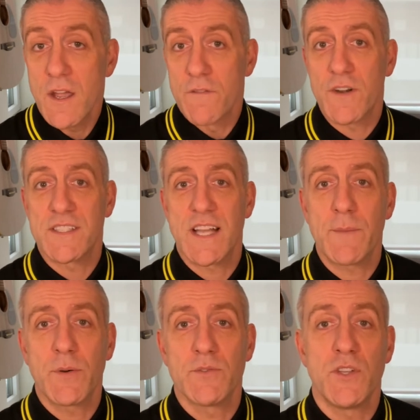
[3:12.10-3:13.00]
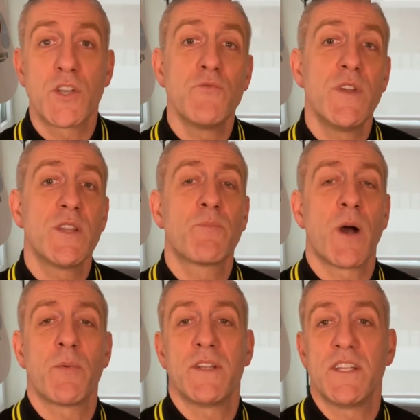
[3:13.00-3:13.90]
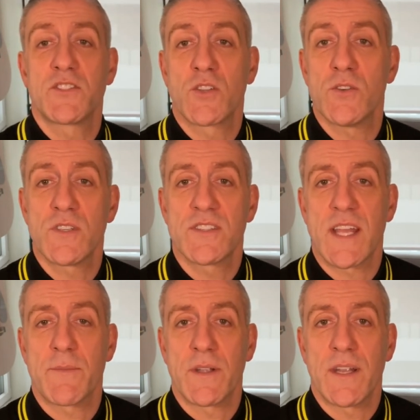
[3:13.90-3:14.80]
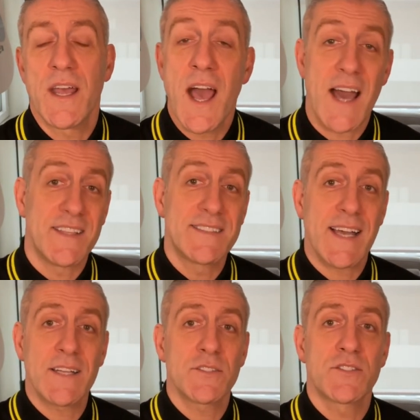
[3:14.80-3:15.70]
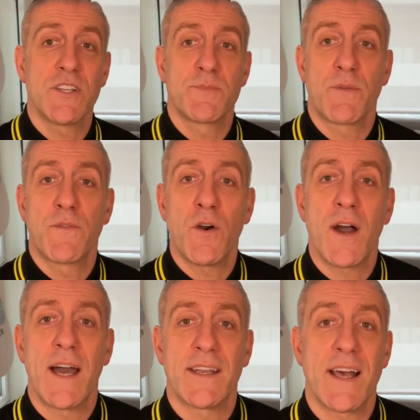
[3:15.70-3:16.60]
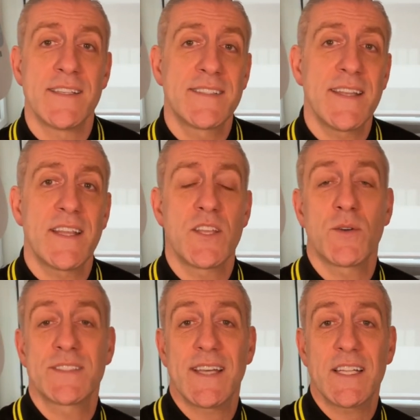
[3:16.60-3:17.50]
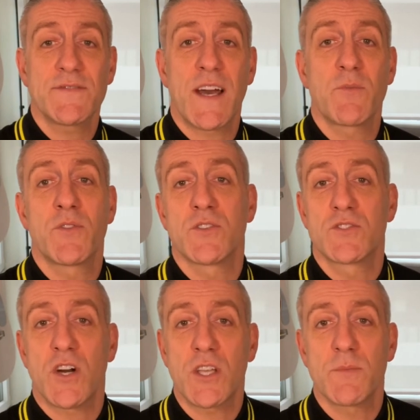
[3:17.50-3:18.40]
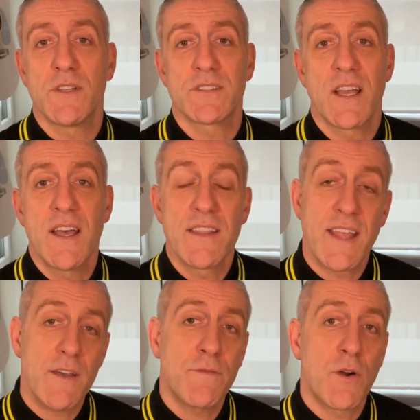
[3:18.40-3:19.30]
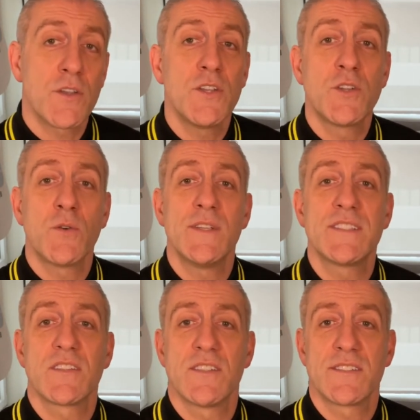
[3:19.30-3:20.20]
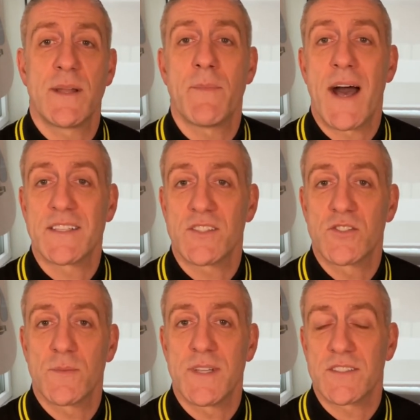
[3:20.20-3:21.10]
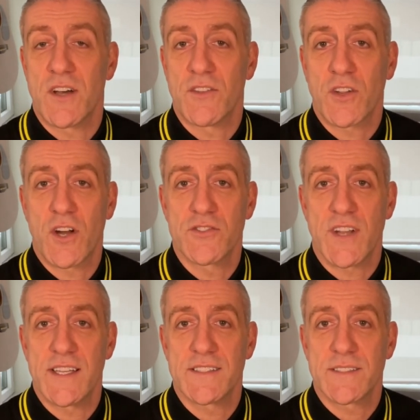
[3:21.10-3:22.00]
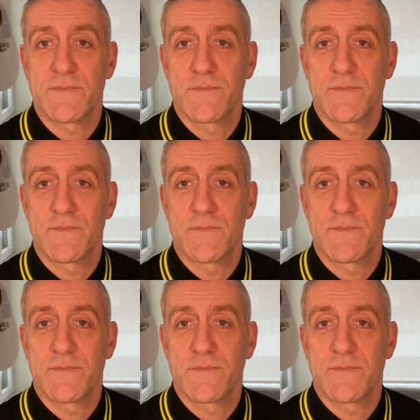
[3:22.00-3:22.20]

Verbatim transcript: For example, you can read the property disclosure statement and the title search beforehand and state that you are satisfied with those documents, therefore you don't need to list them as a subject on the contract.